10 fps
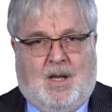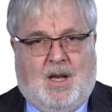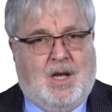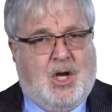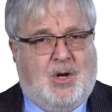
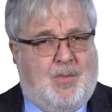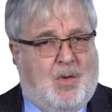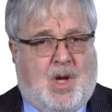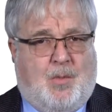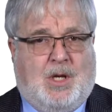In addition,
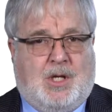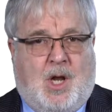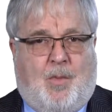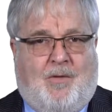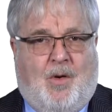most companies
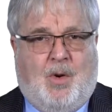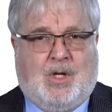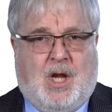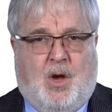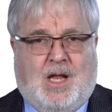start by
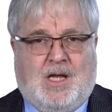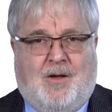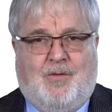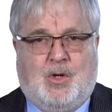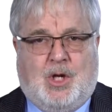focusing on
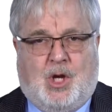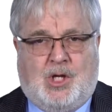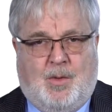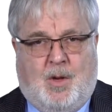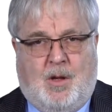getting a first
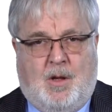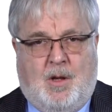customer,